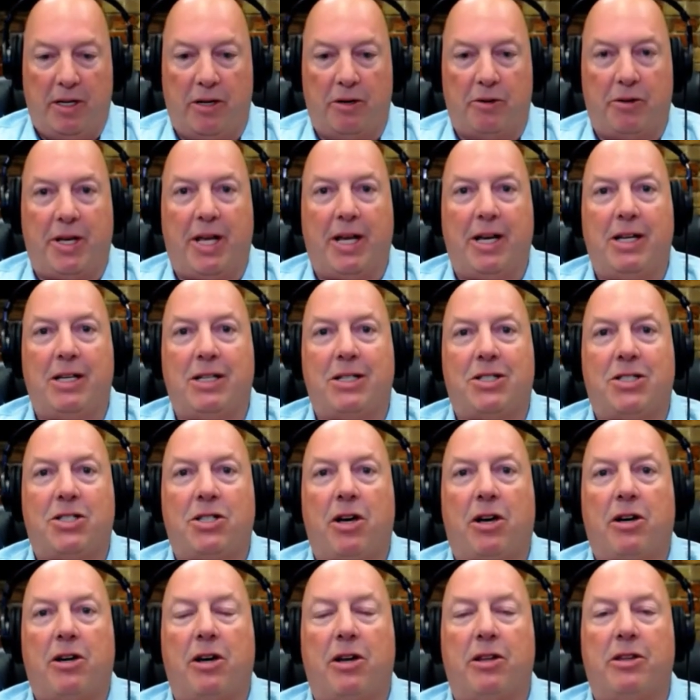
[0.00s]
getting
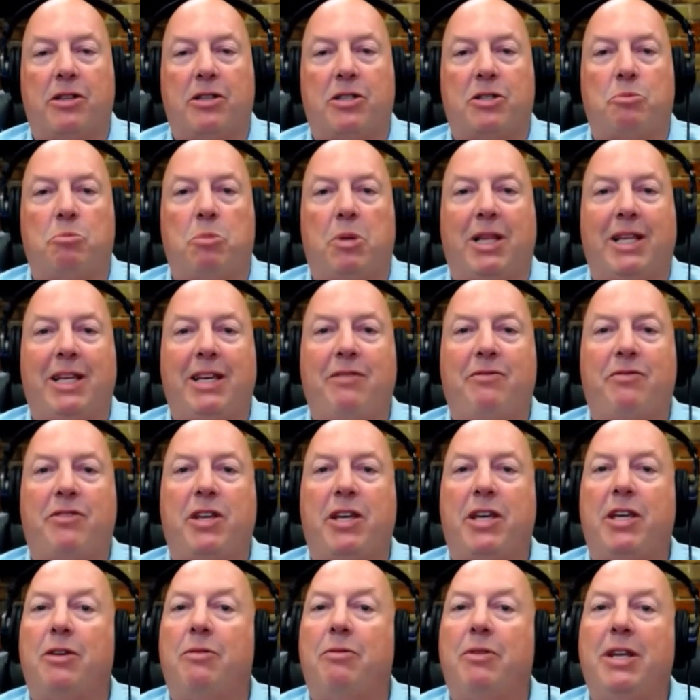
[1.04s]
stuck on this belief
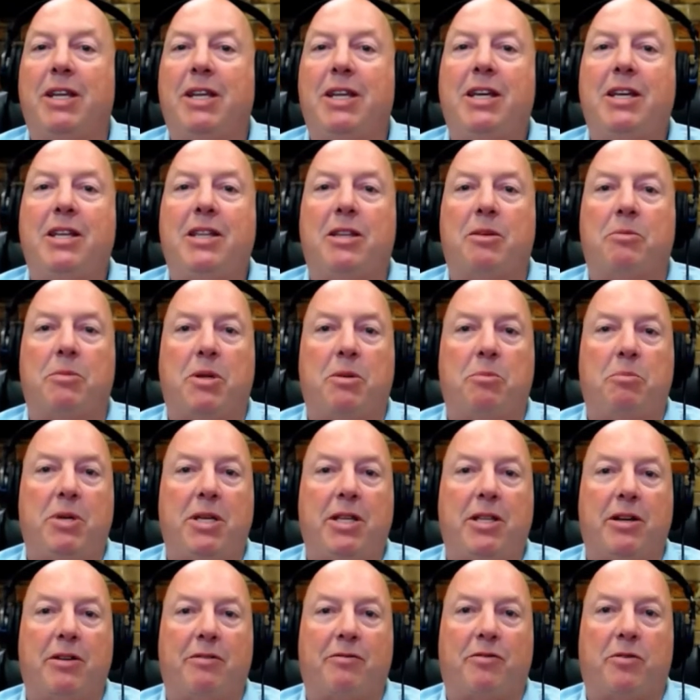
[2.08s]
that you need them to be
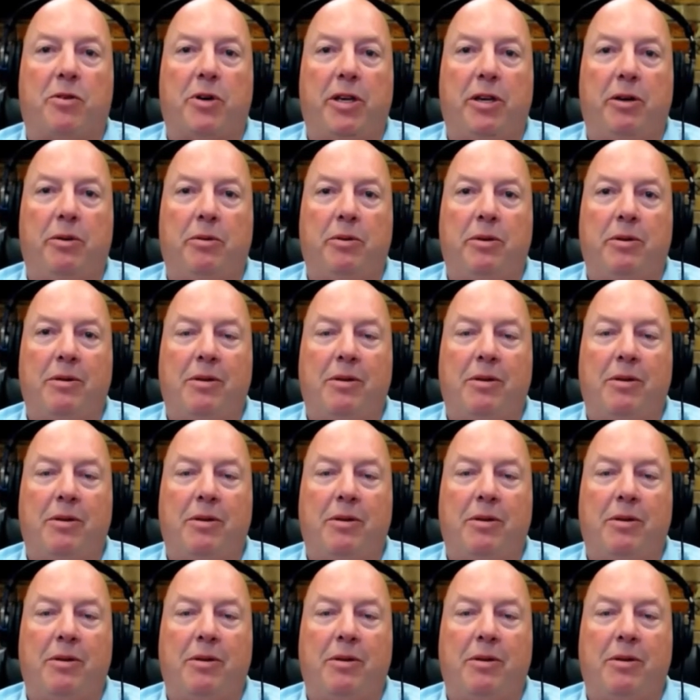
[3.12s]
there for you.